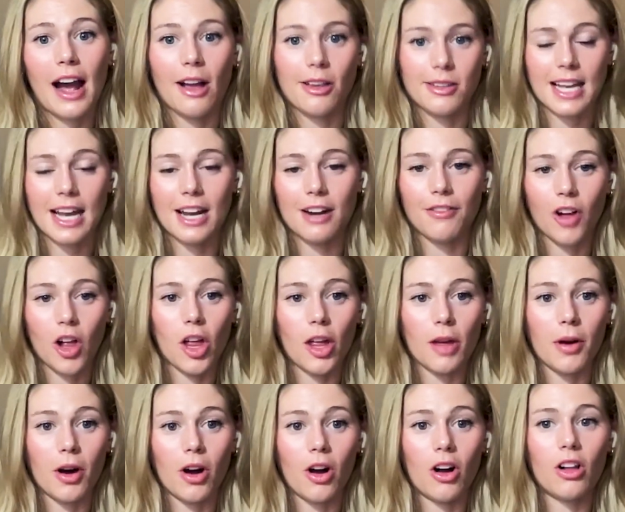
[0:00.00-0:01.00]
outside of
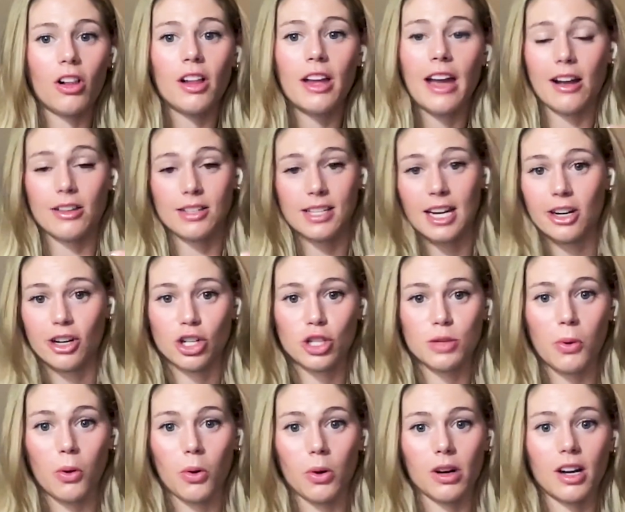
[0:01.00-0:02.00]
volleyball, outside your
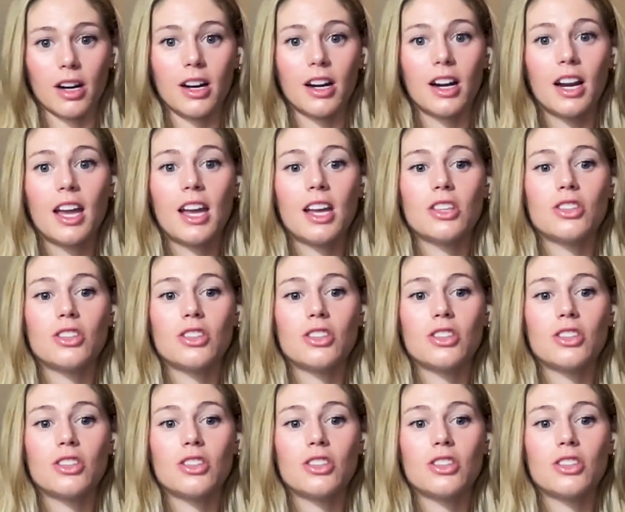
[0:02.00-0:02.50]
sport,